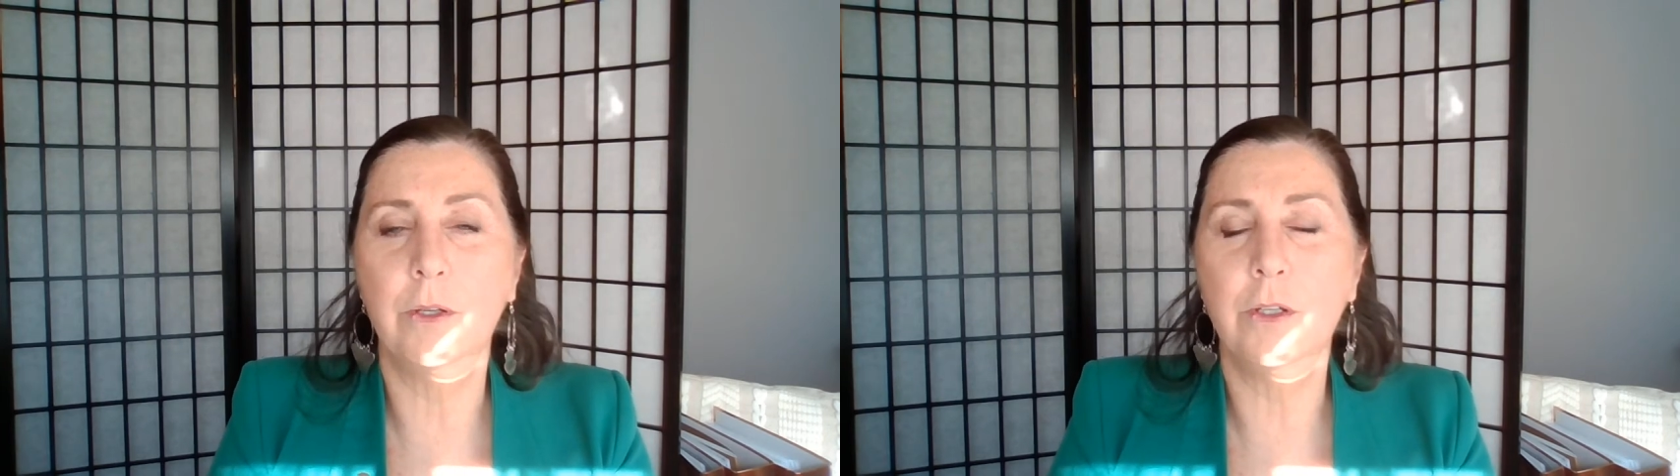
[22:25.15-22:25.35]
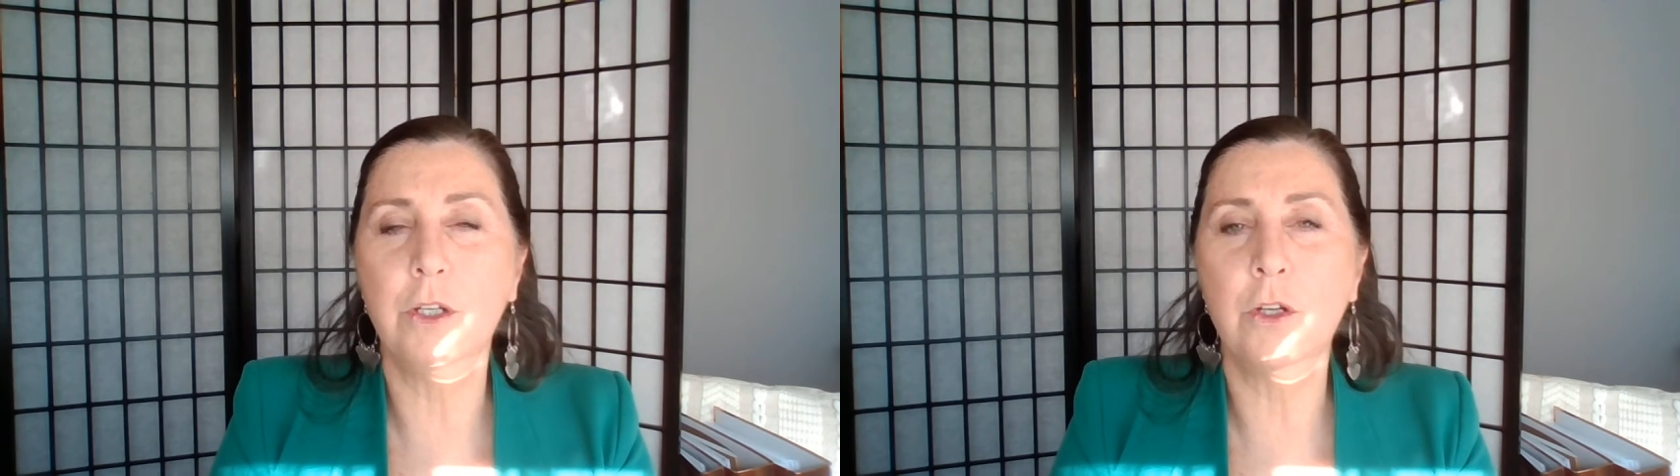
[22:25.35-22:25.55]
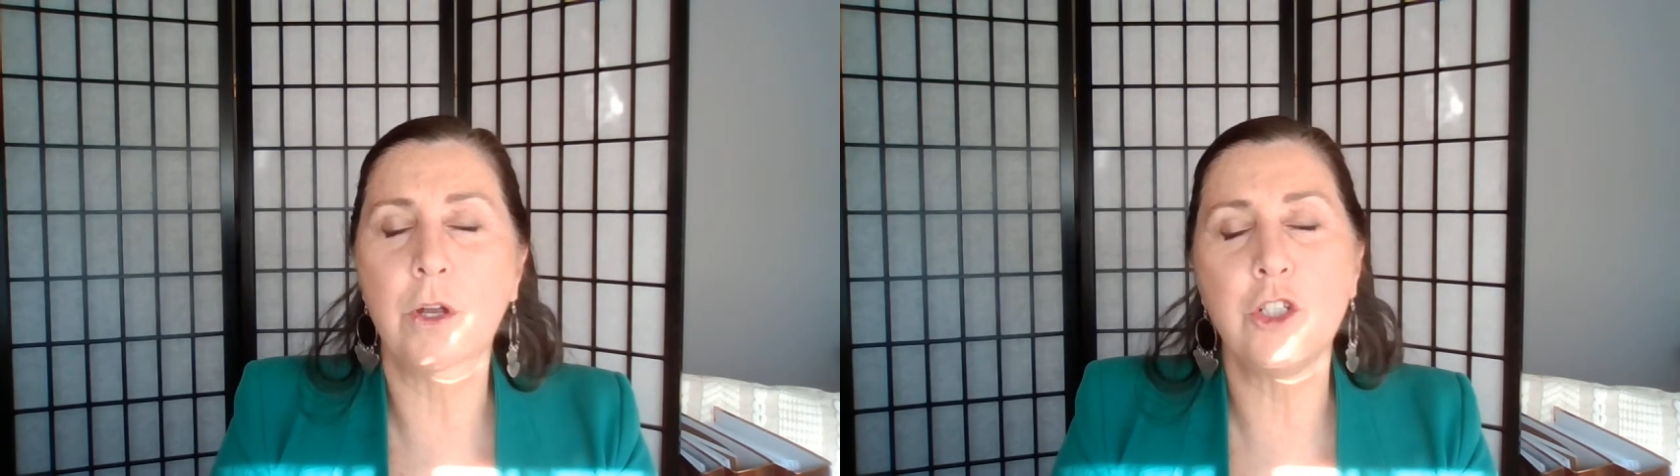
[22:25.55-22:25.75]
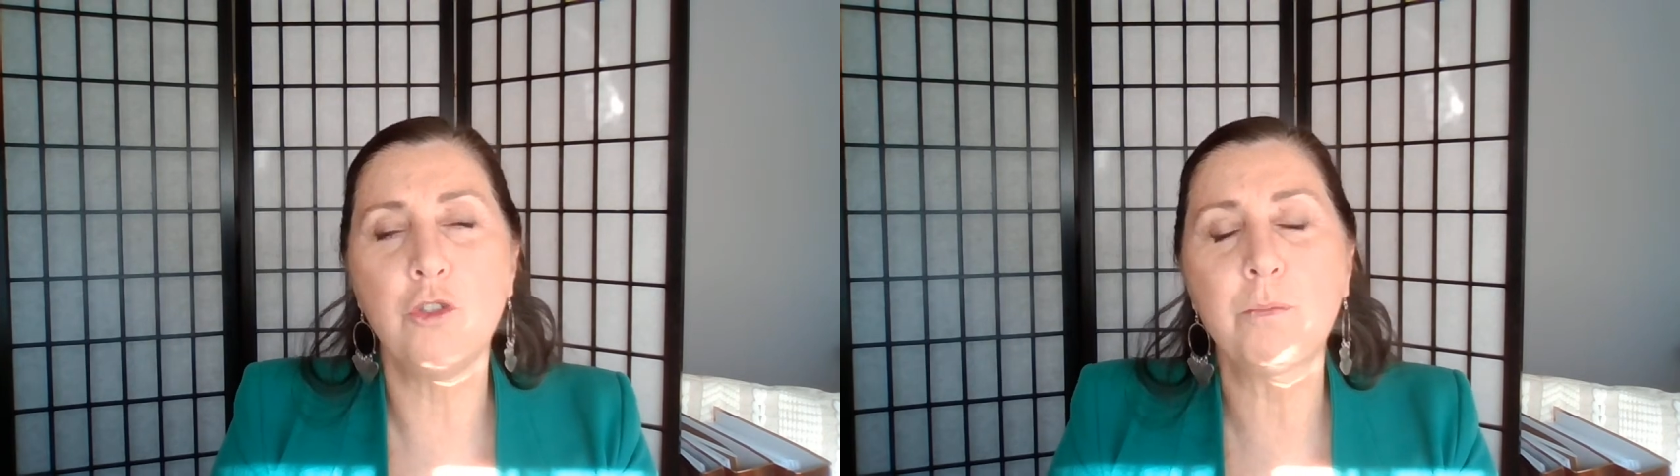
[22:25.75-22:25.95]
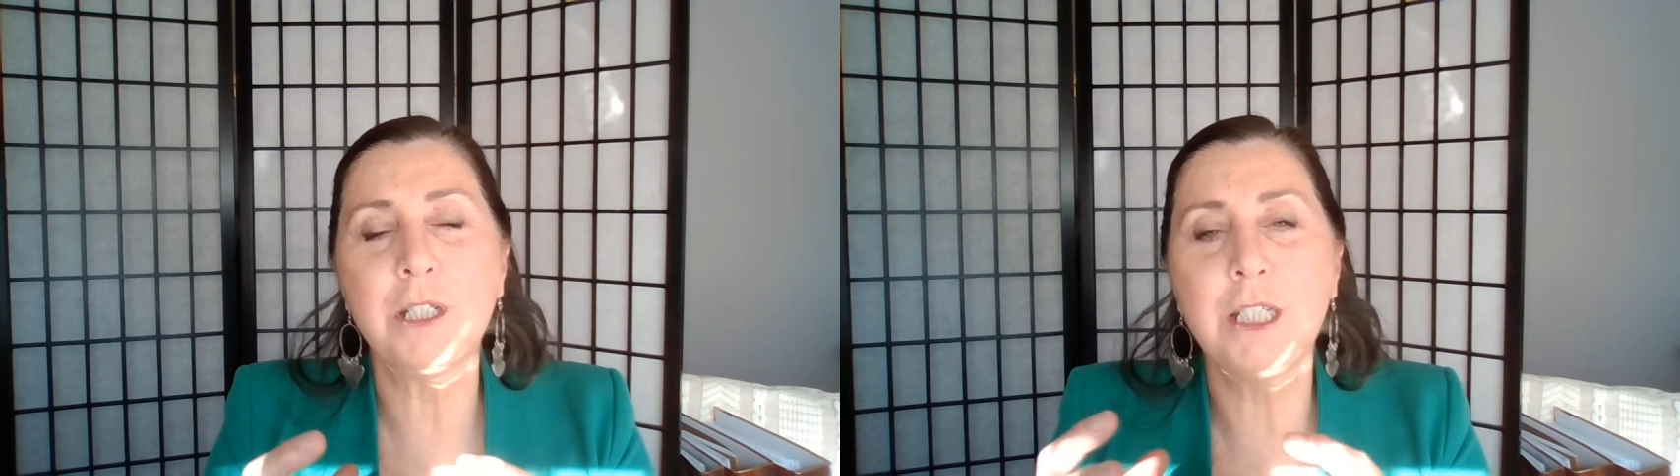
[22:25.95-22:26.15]

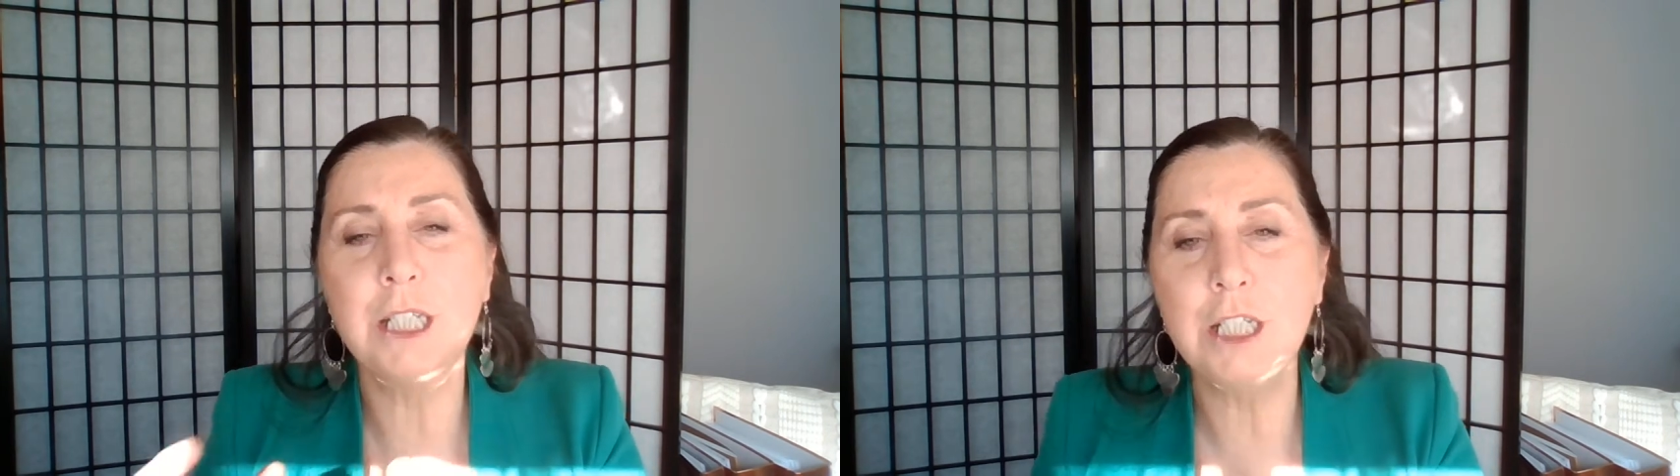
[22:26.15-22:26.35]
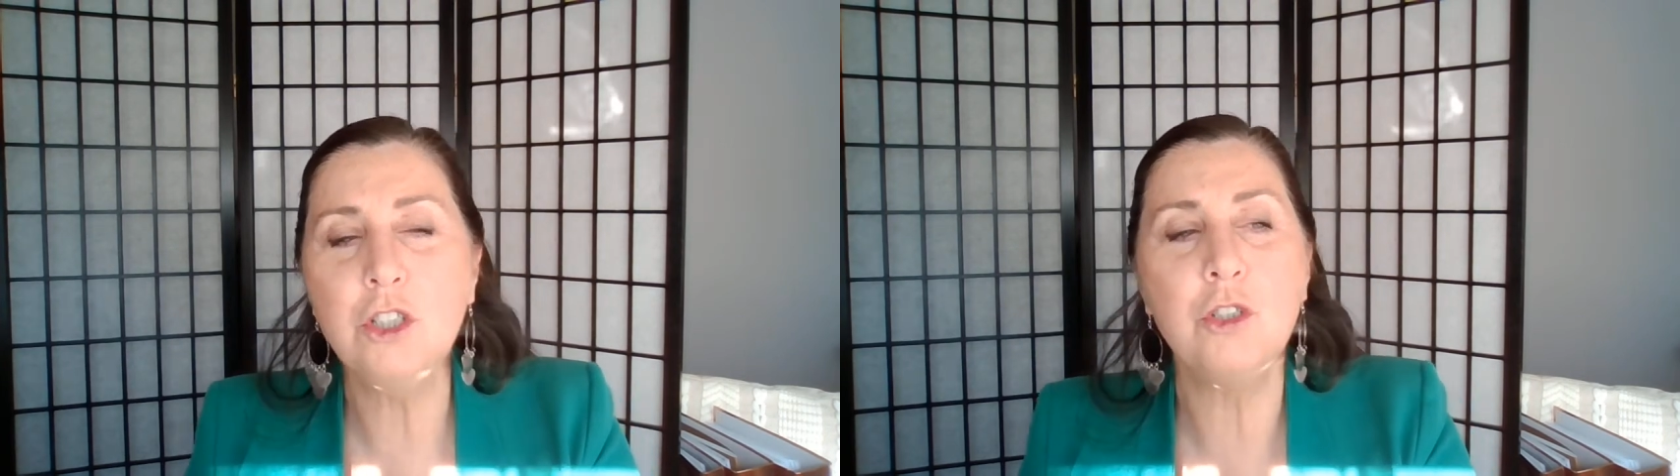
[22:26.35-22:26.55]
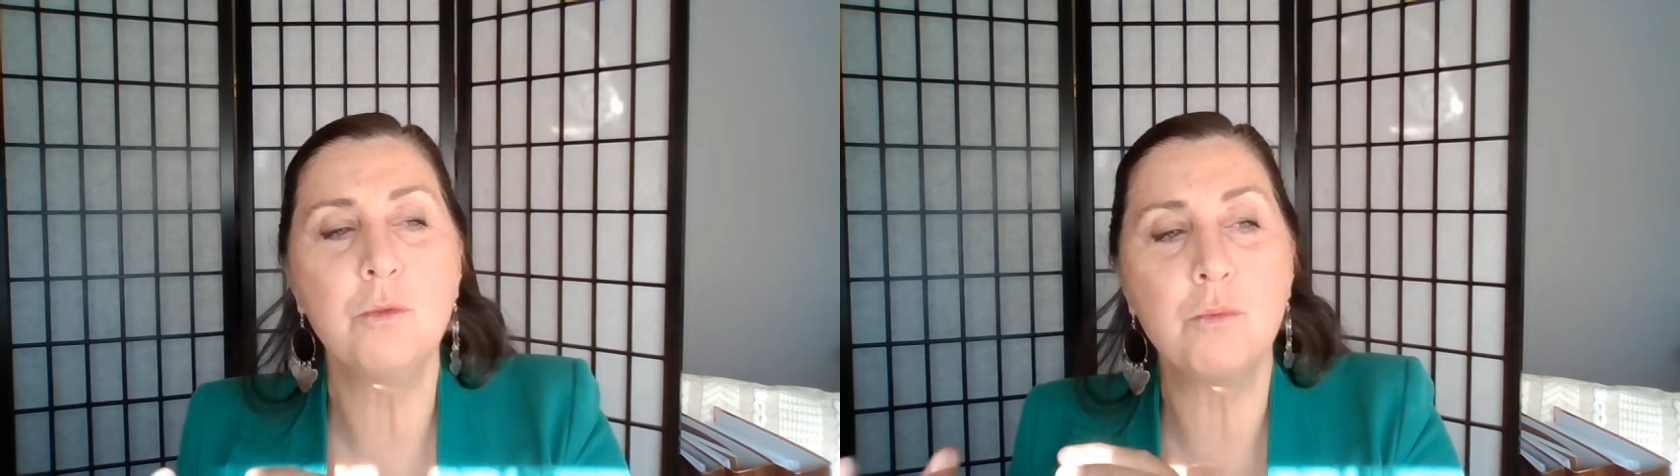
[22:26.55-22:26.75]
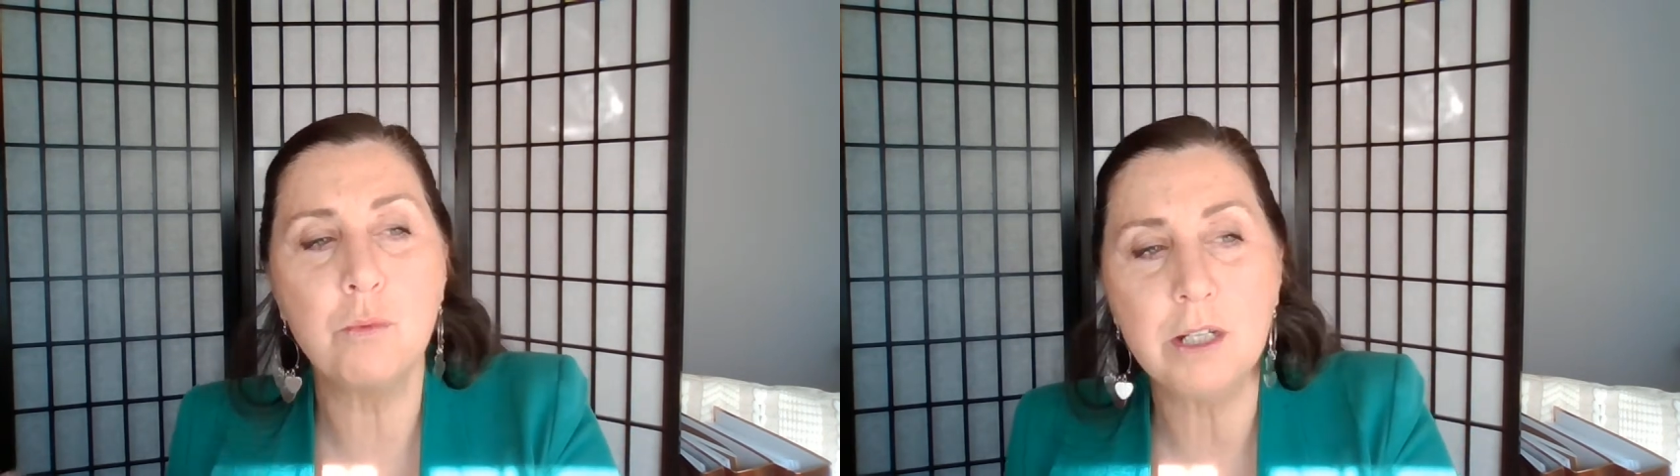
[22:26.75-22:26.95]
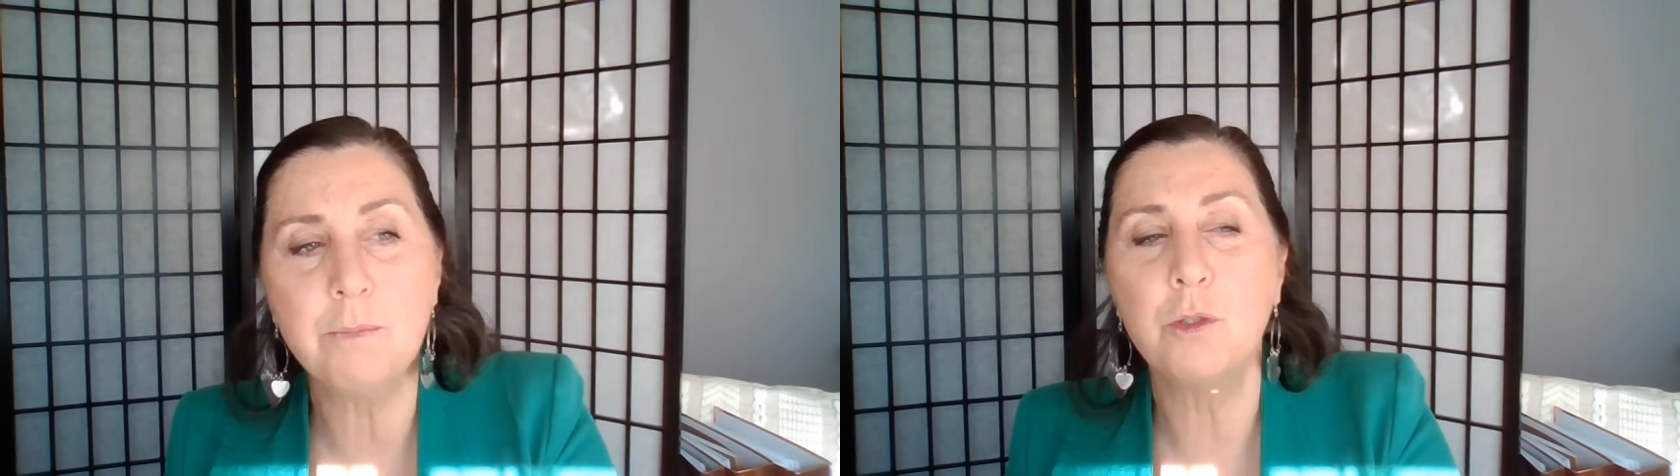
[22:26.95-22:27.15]
you begin to
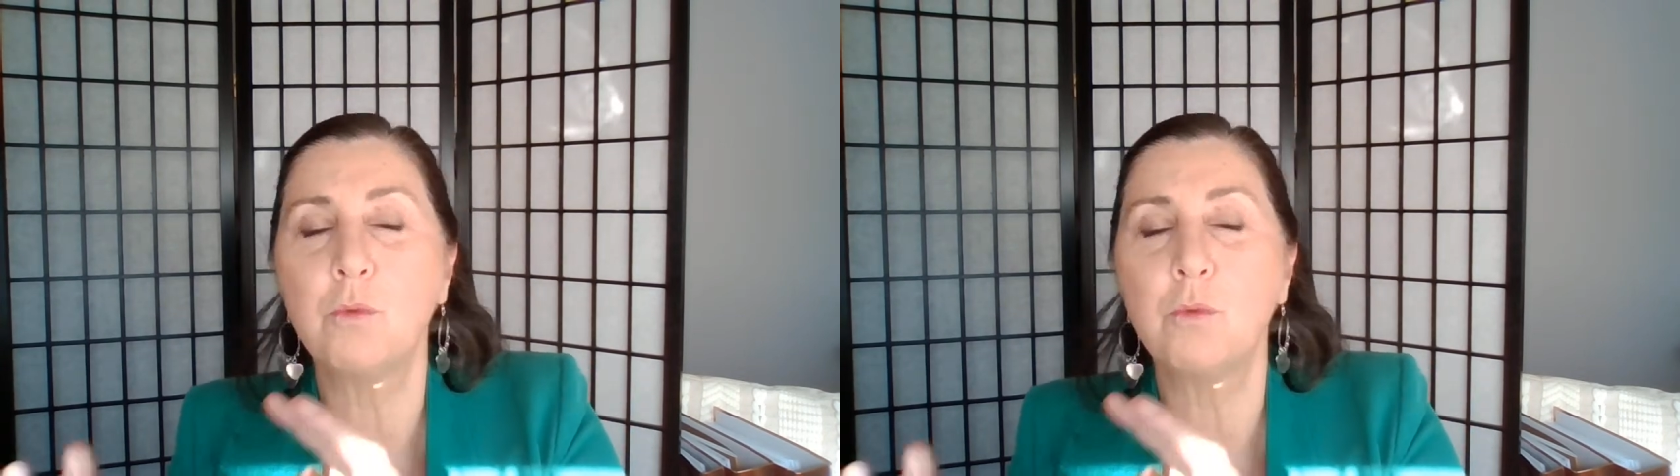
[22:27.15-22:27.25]
reap the